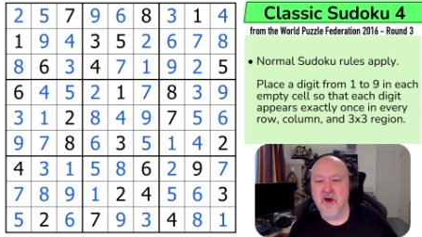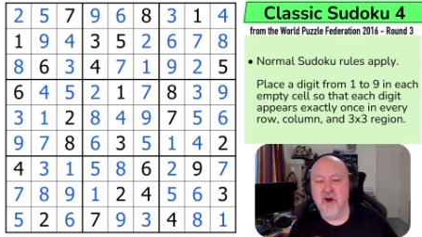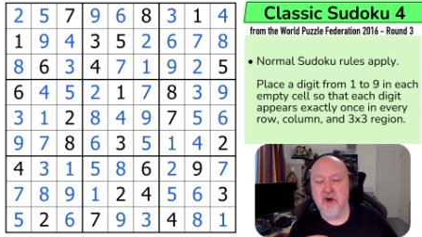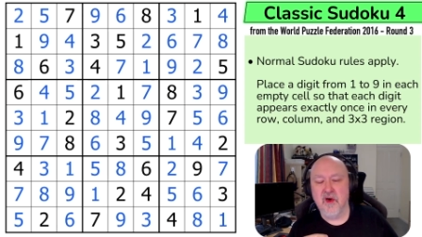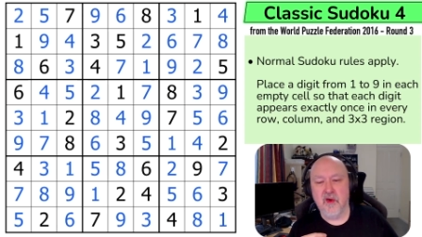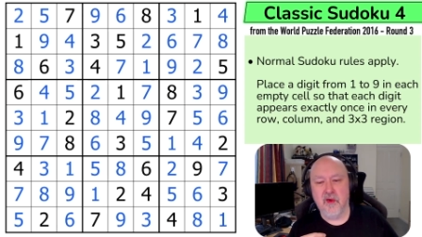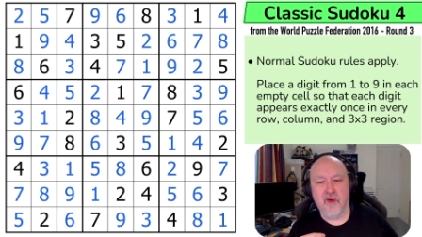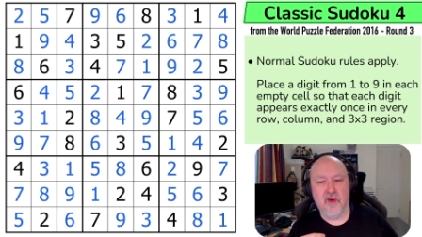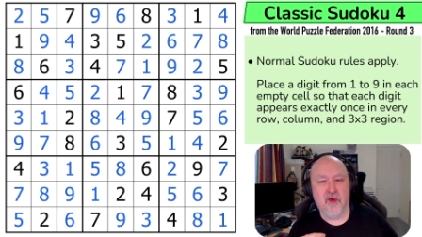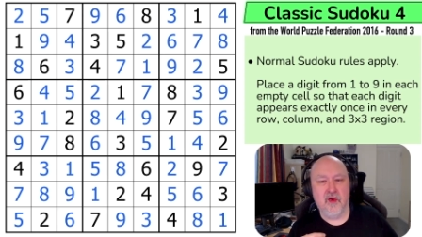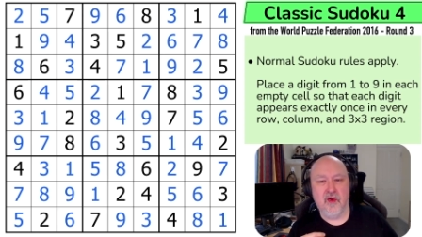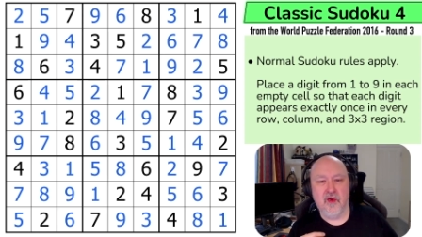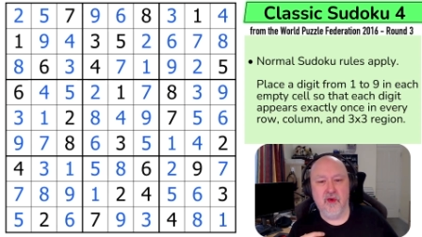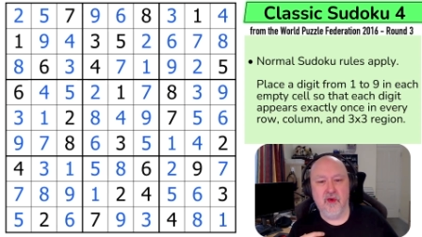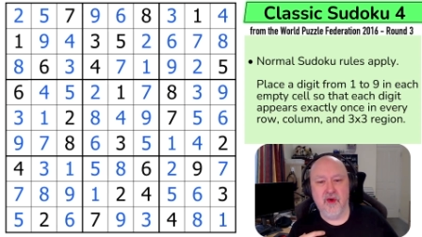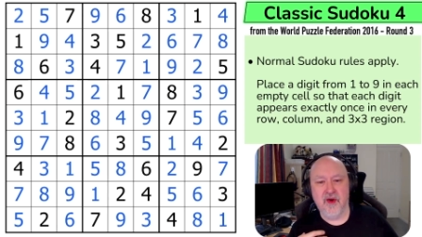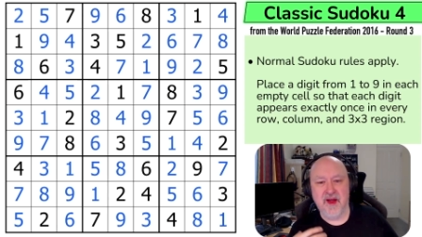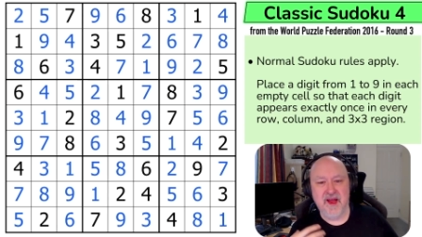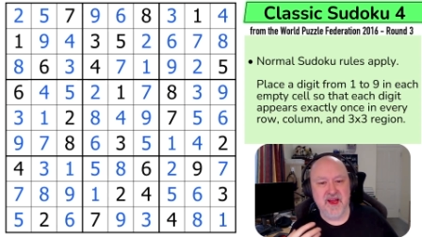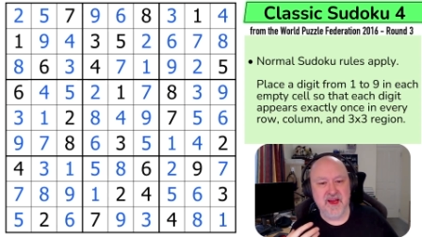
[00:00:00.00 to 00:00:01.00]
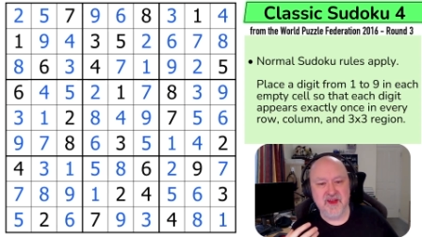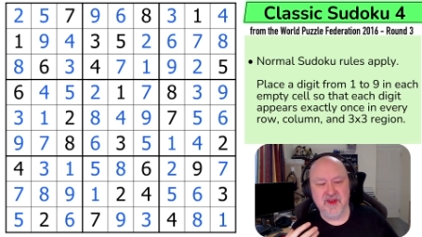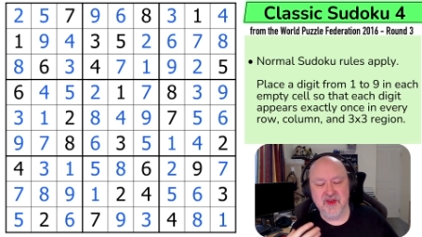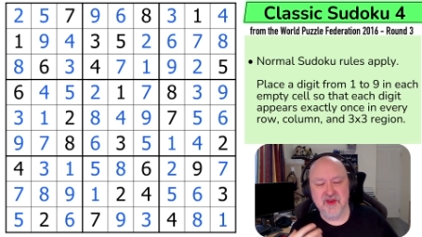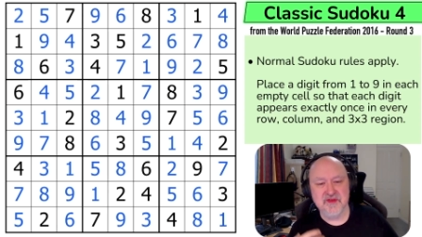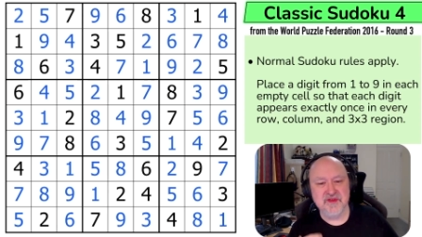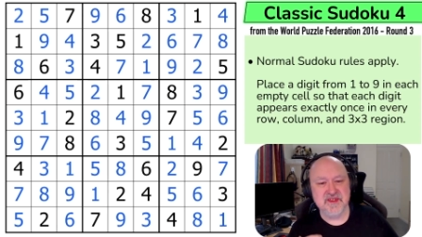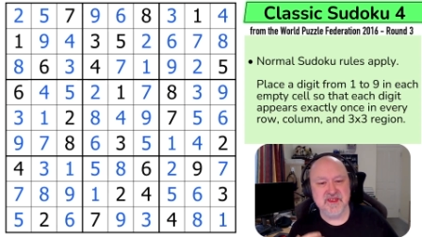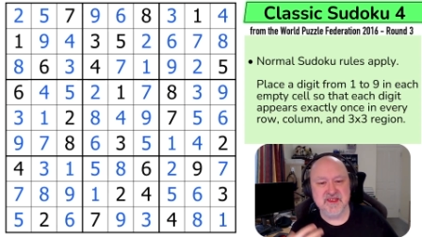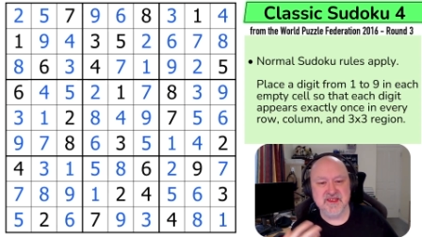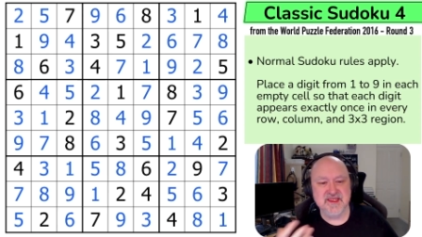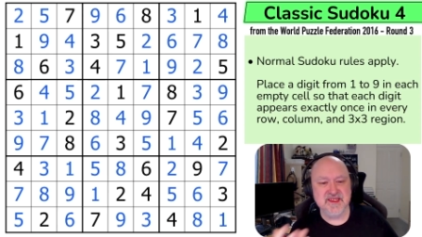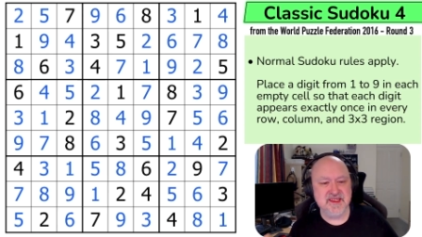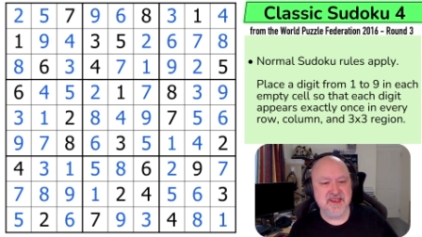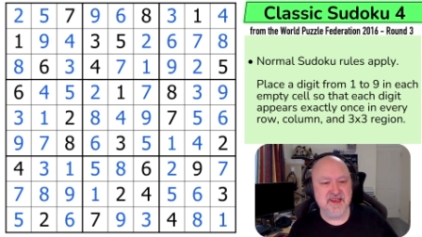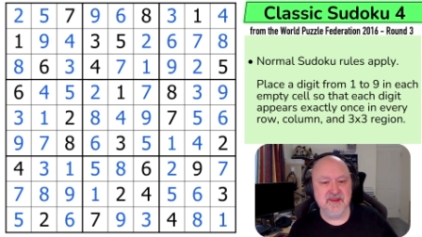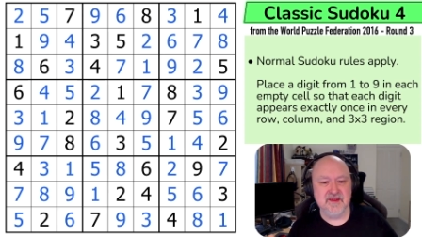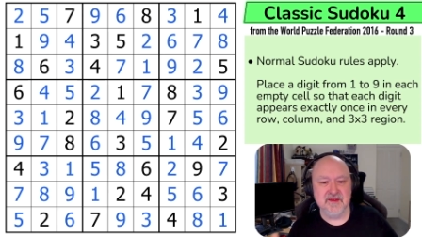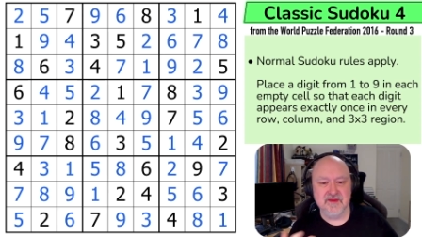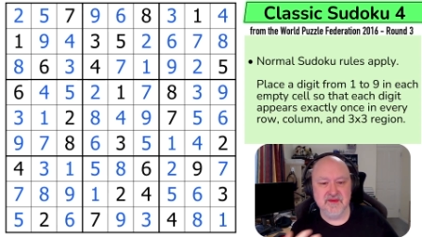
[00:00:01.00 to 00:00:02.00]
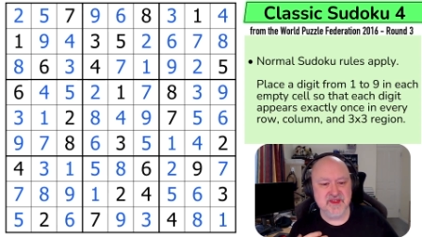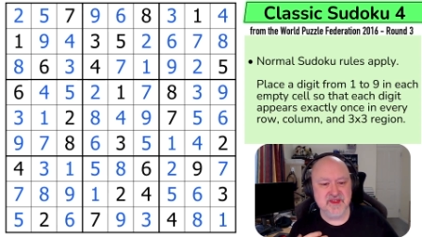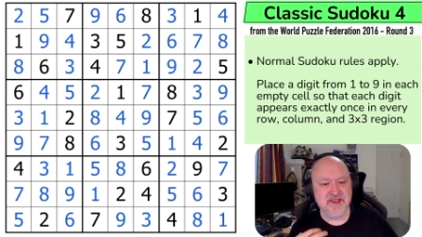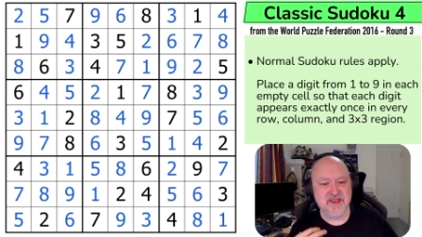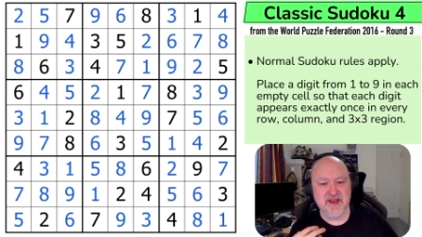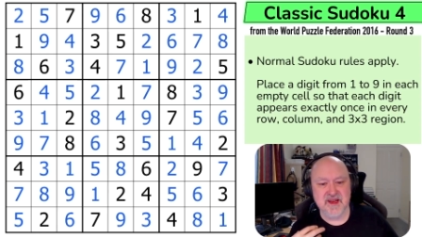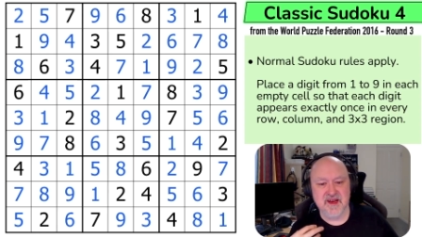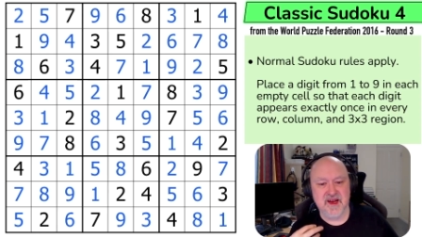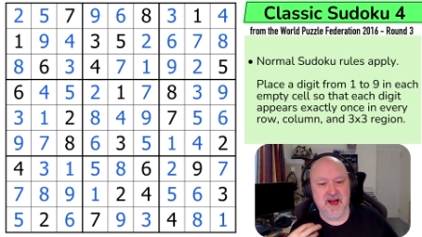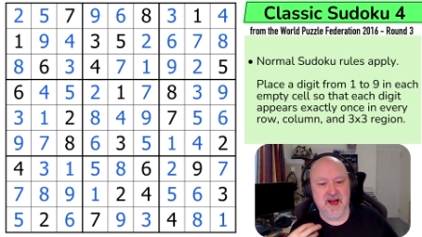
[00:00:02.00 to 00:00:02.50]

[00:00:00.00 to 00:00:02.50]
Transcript: or it uses skills that